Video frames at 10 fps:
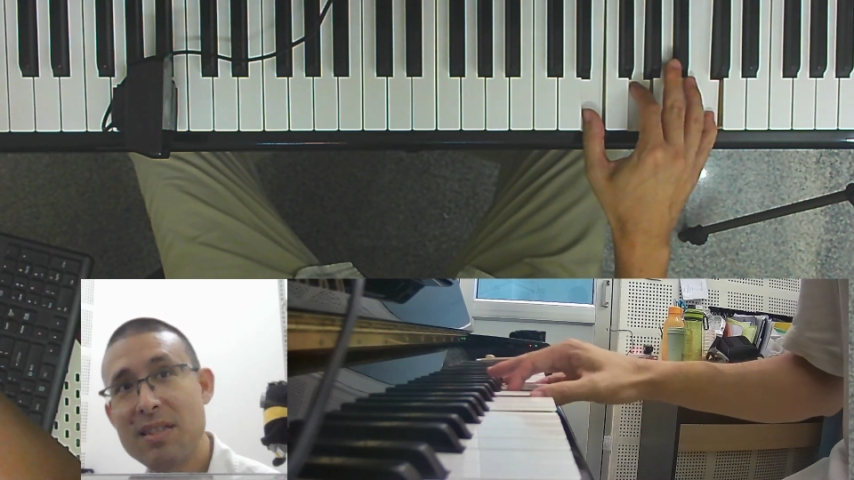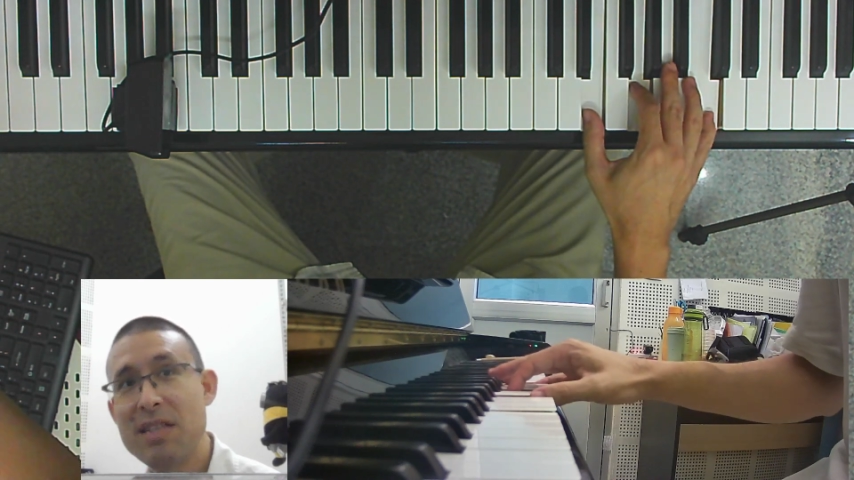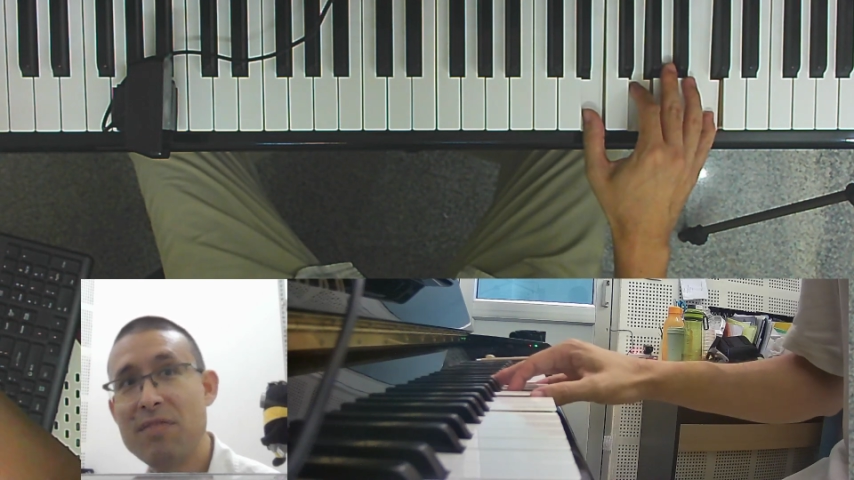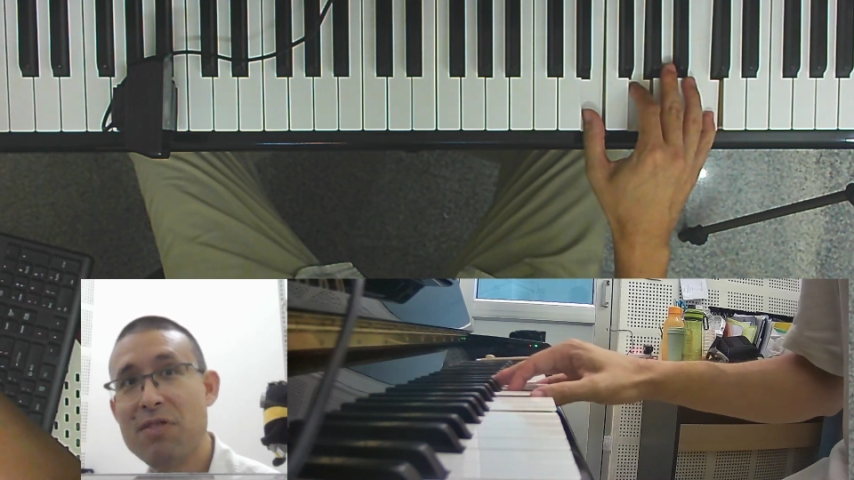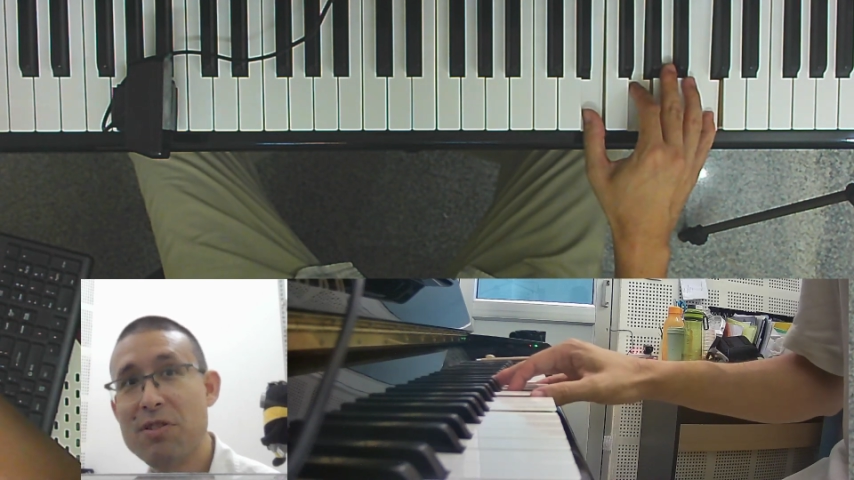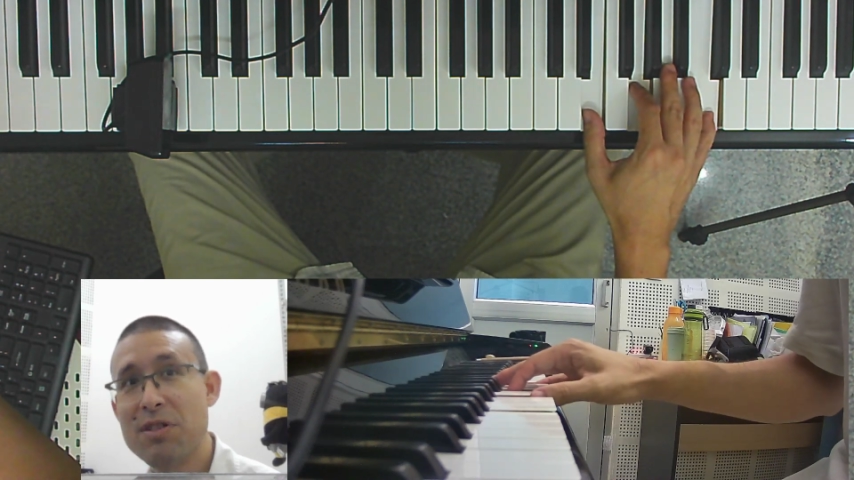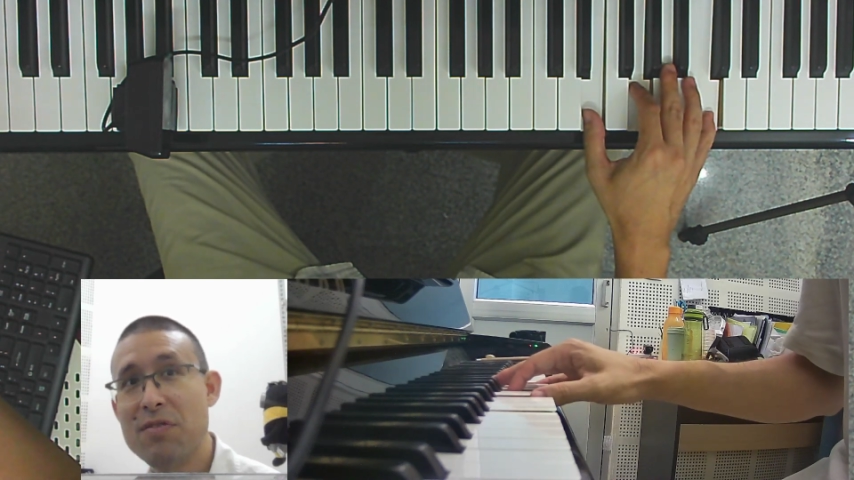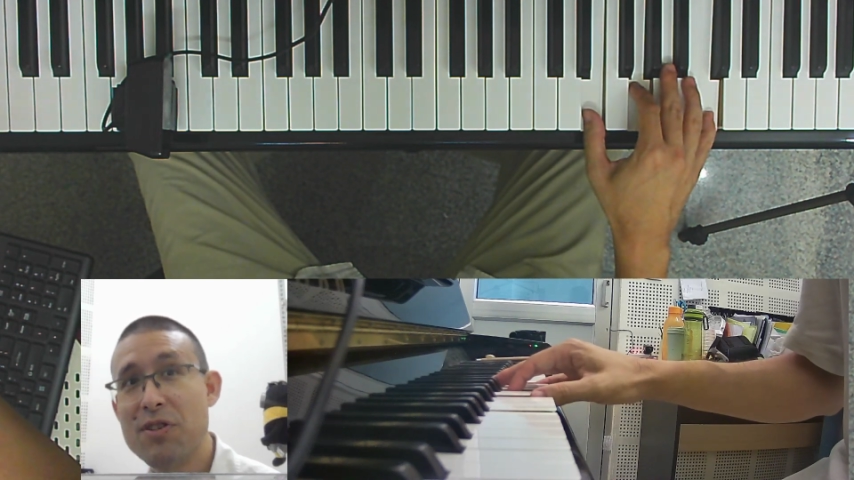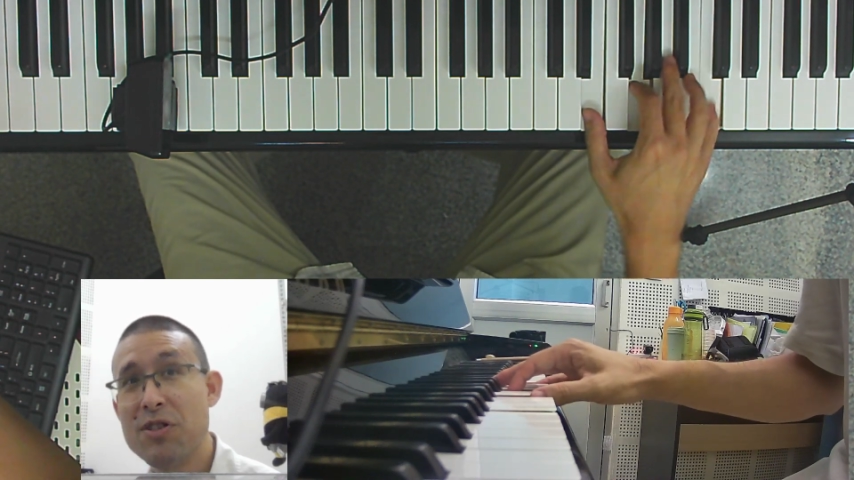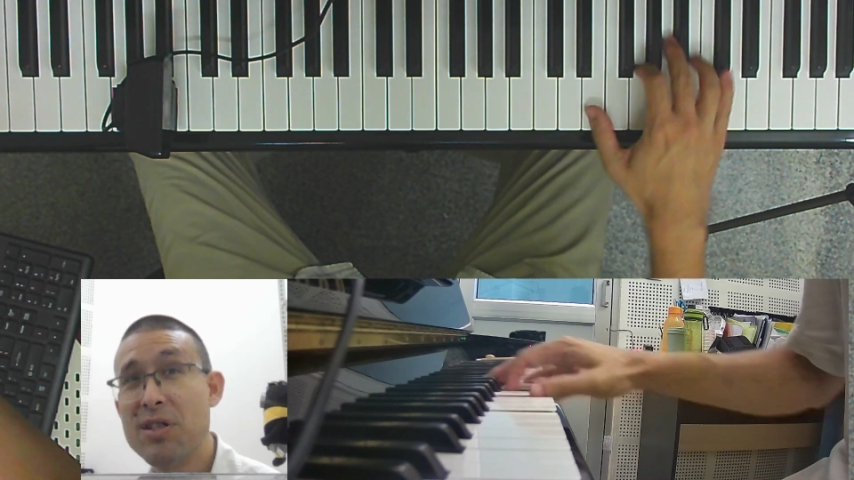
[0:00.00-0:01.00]
C first
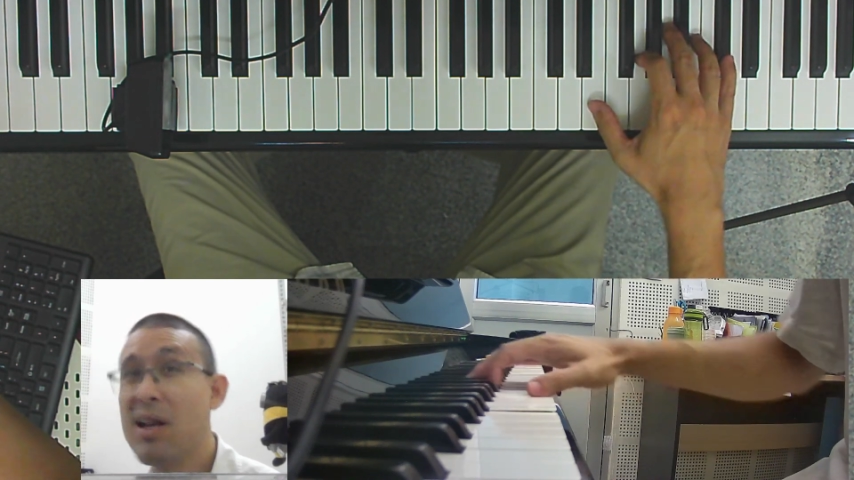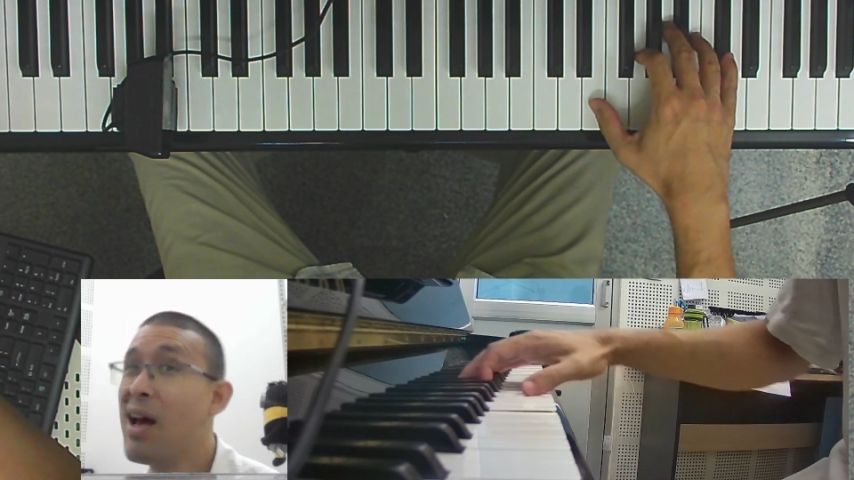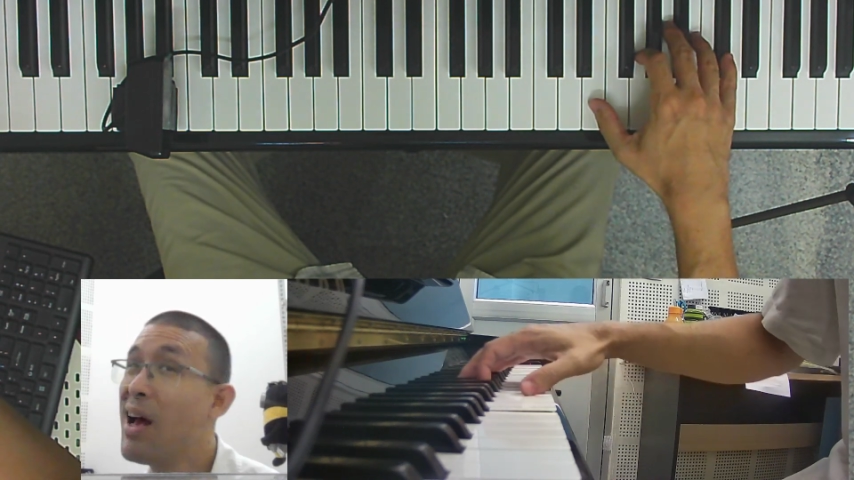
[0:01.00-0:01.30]
inversion,